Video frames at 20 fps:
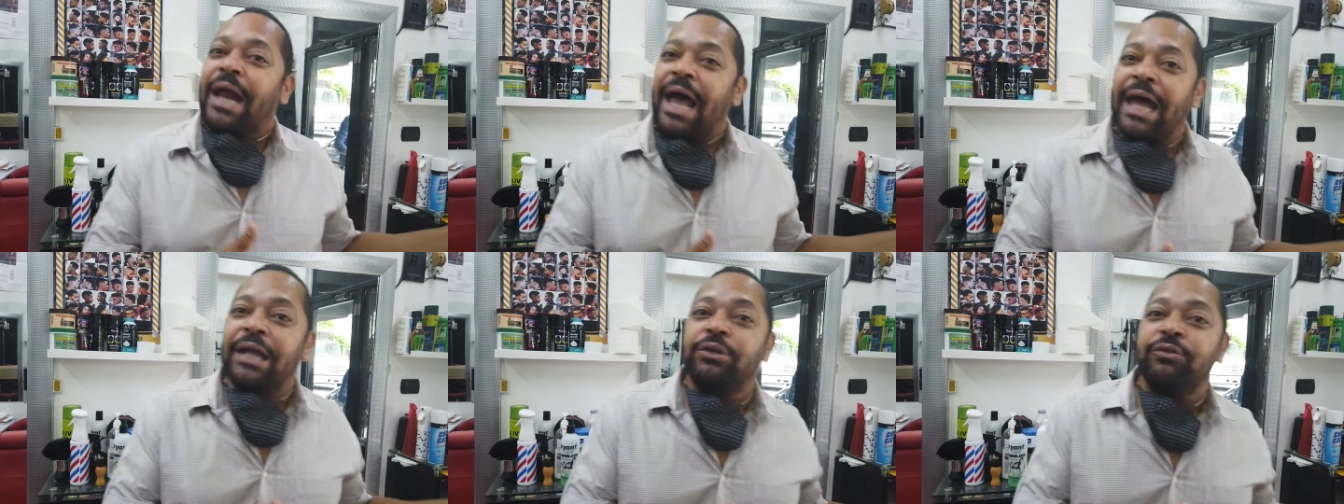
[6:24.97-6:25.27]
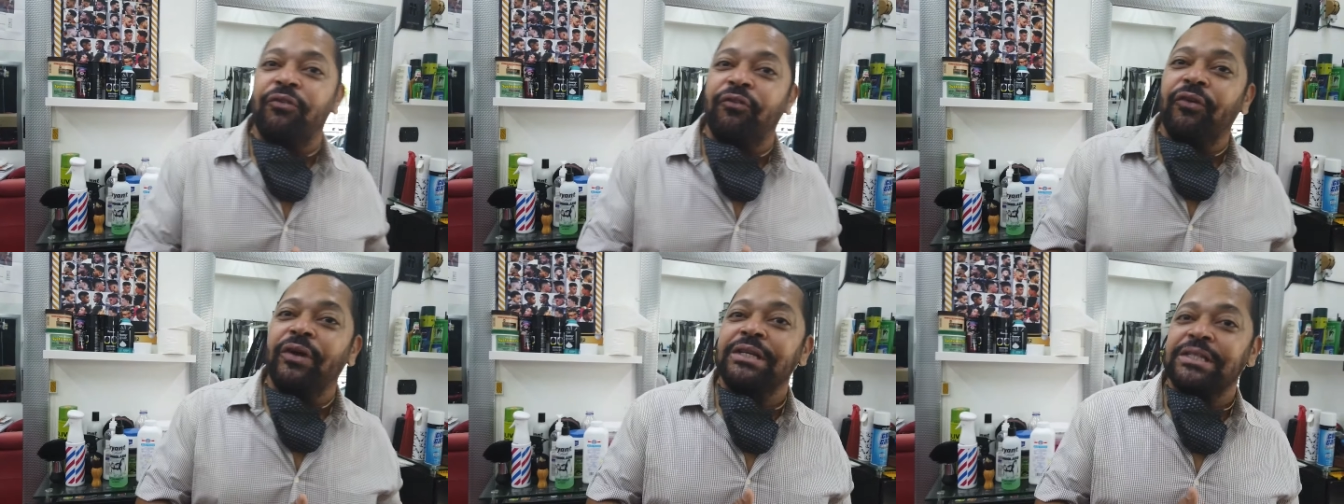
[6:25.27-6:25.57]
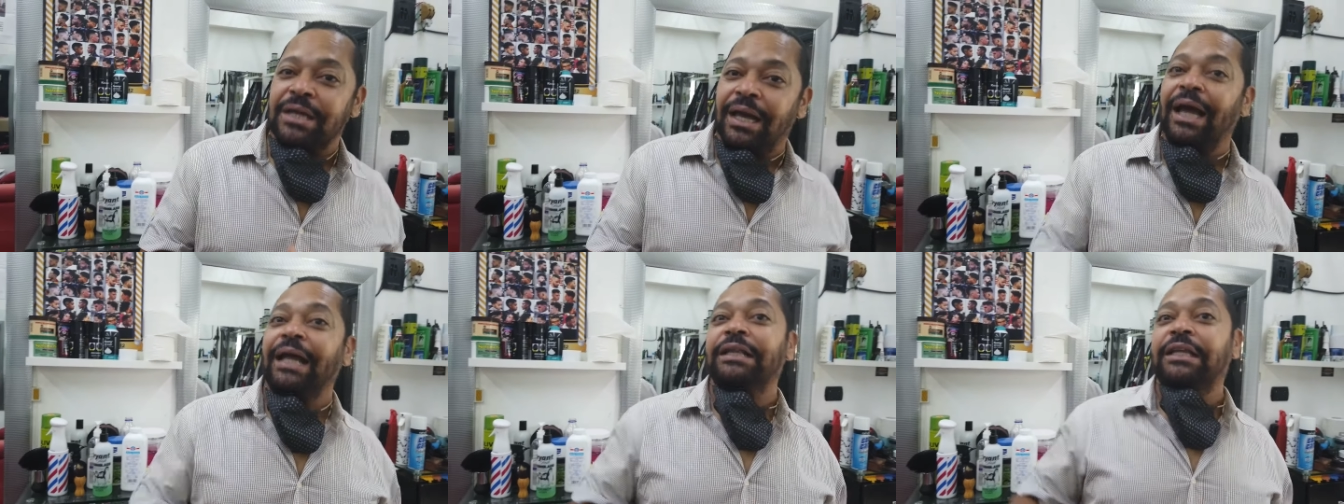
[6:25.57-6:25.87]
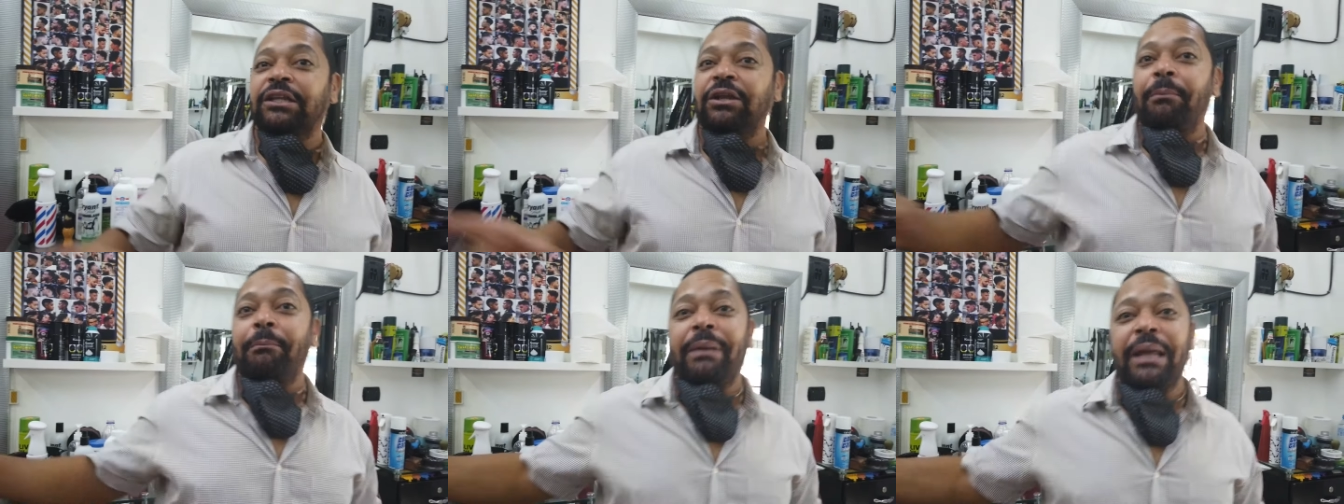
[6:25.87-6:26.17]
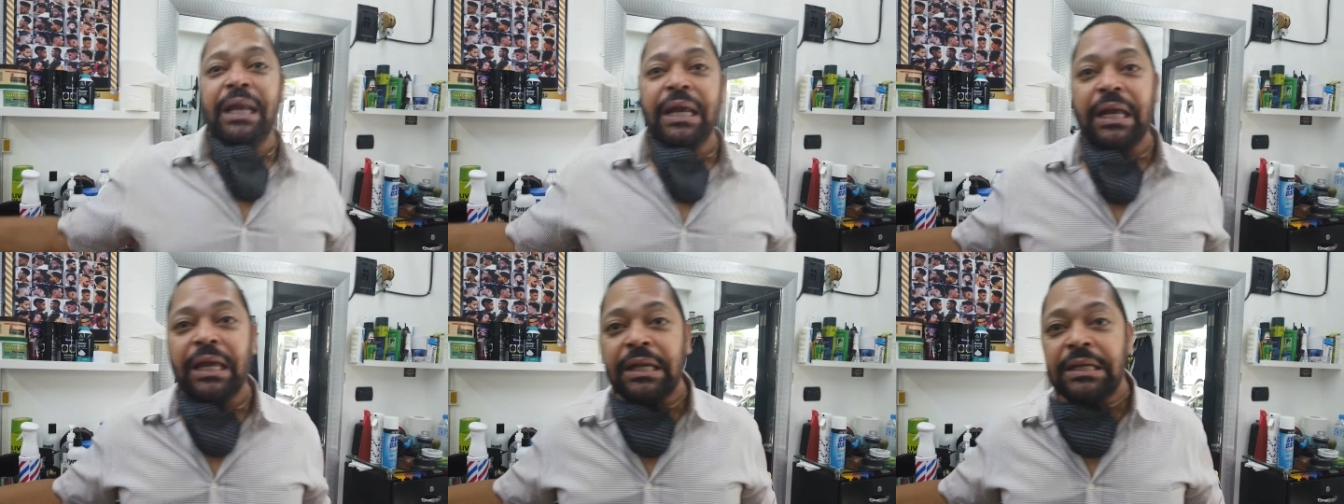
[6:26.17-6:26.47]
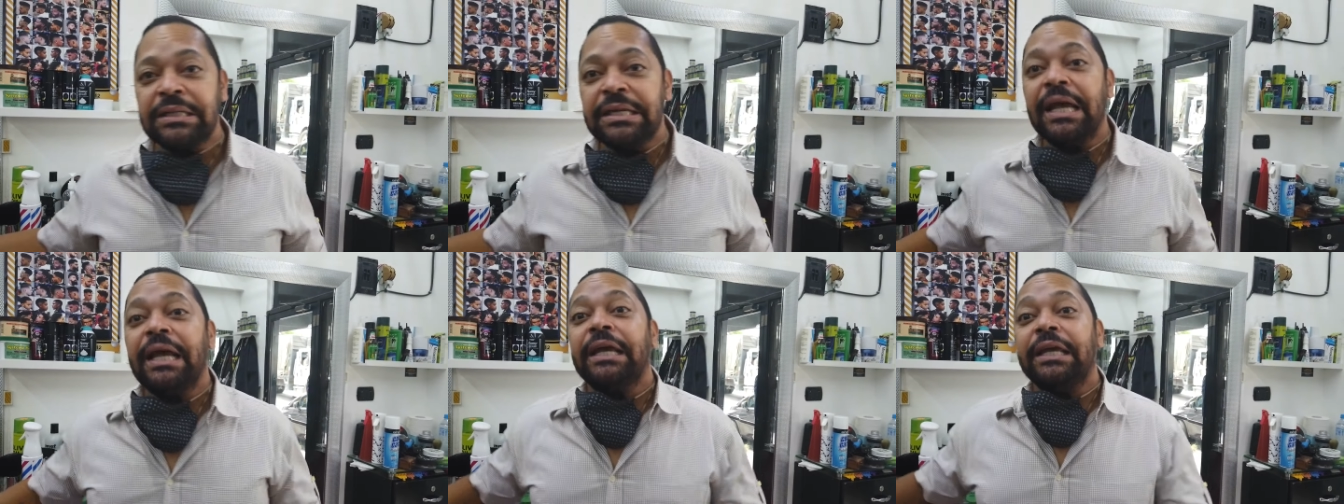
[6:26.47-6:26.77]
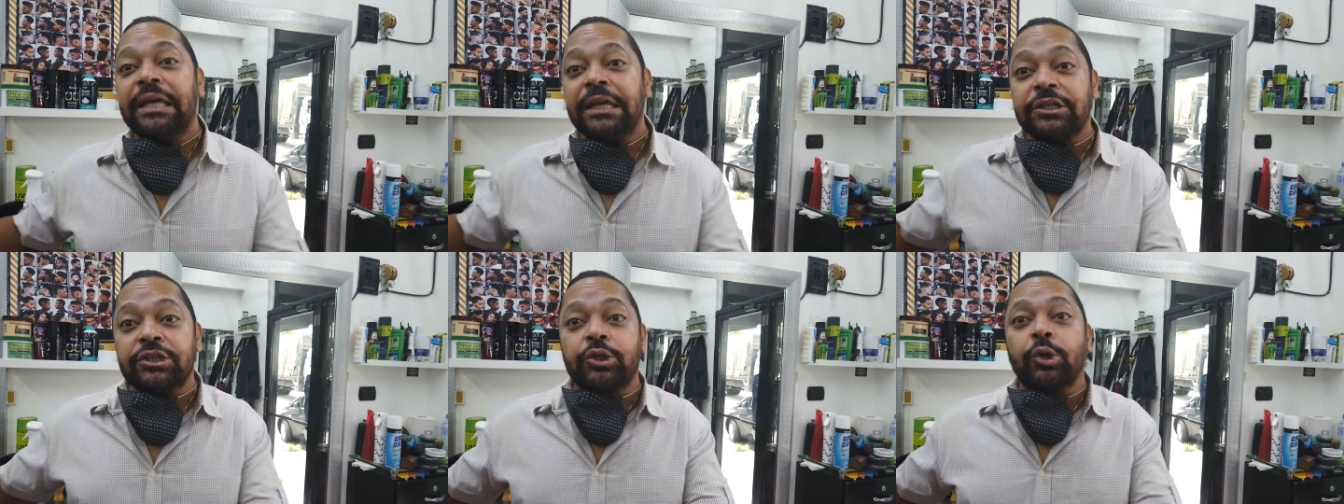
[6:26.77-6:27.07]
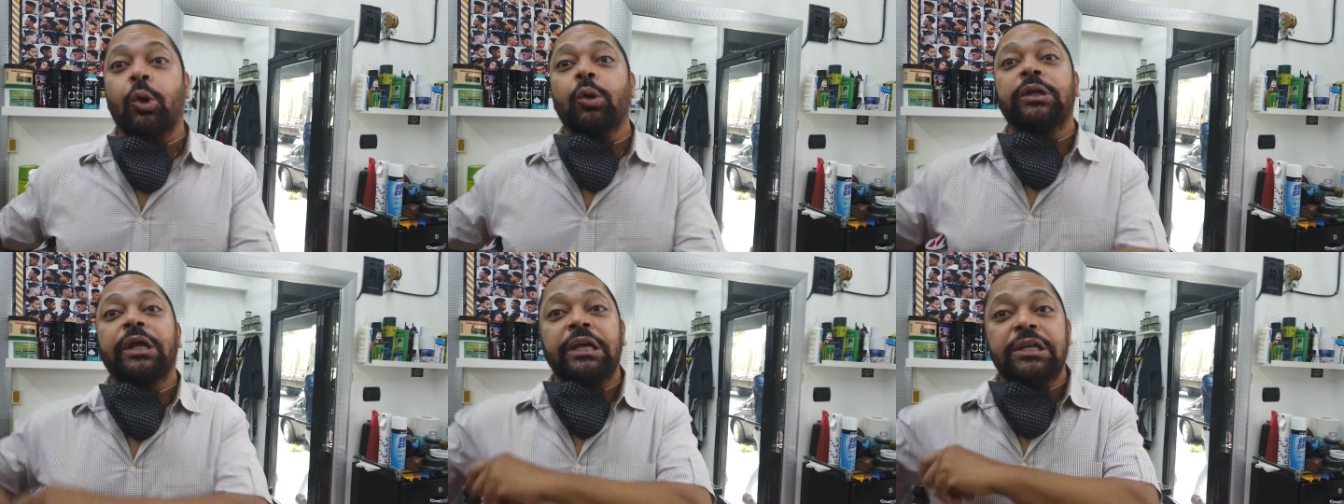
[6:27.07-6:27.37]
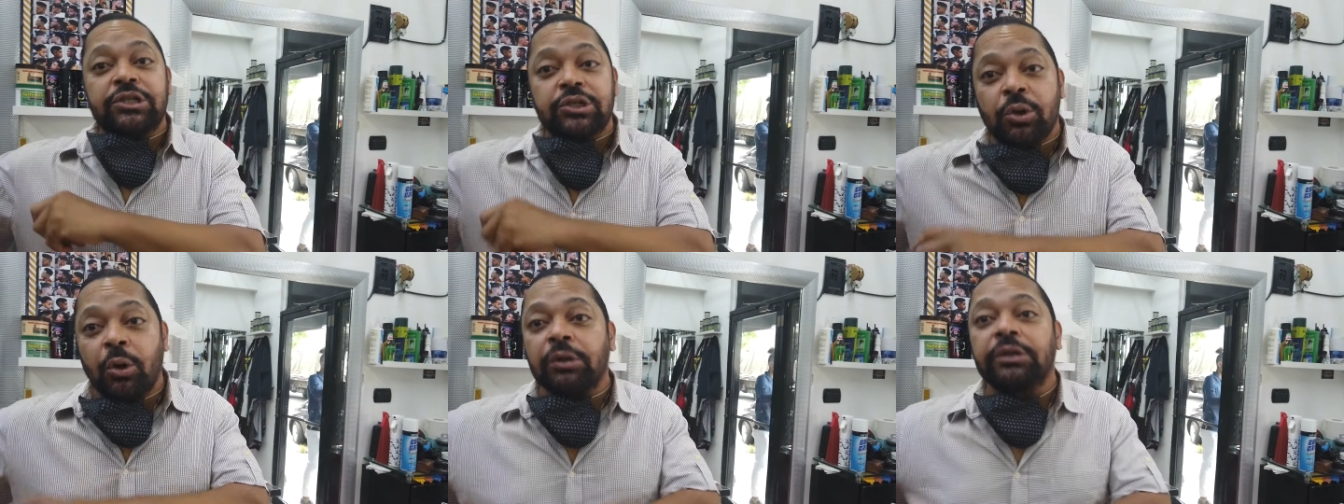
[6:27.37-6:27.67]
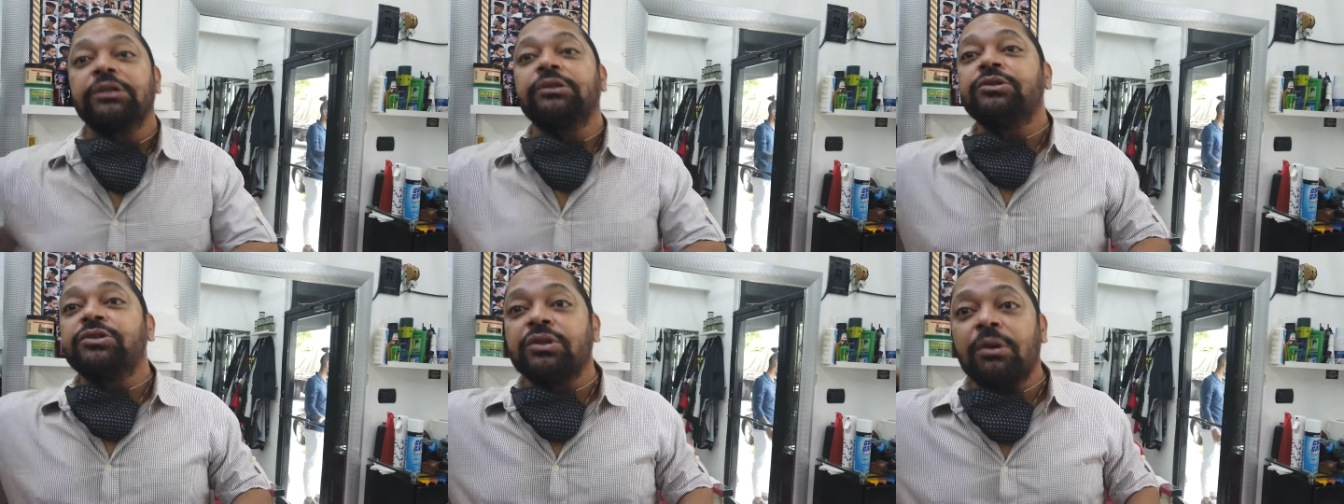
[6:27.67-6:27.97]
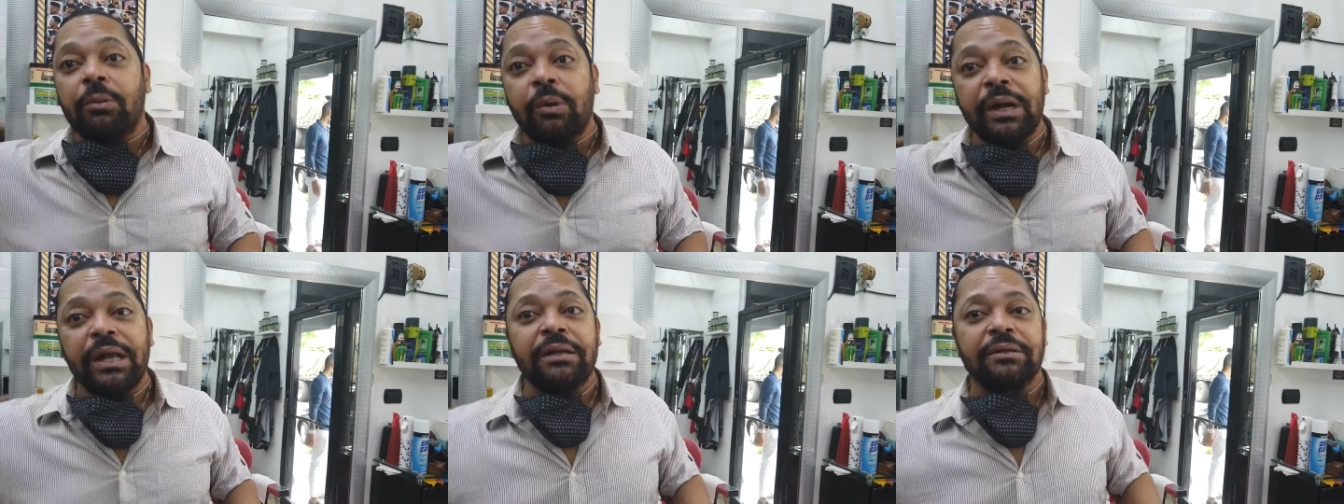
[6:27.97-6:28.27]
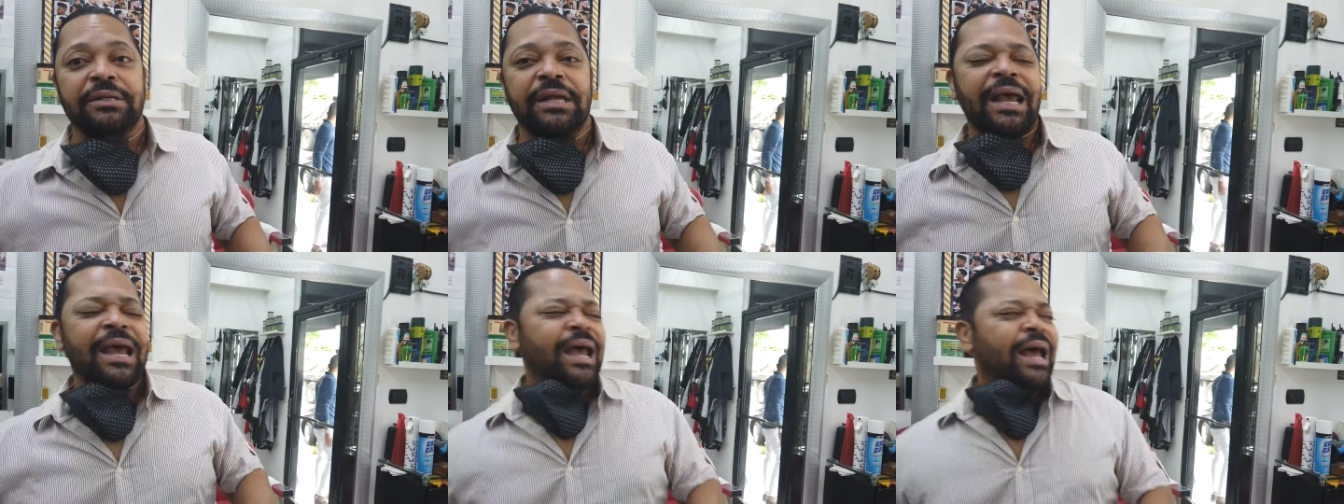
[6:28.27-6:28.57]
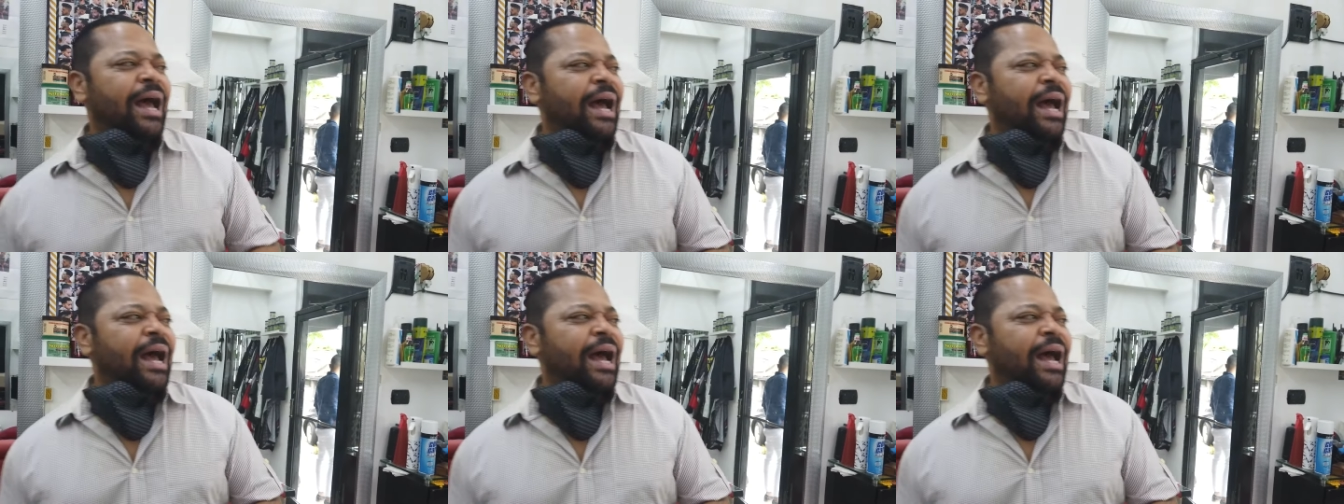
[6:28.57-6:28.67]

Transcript: So I had to fix it. And the Dominicans, he stole it, he sold it to someone else.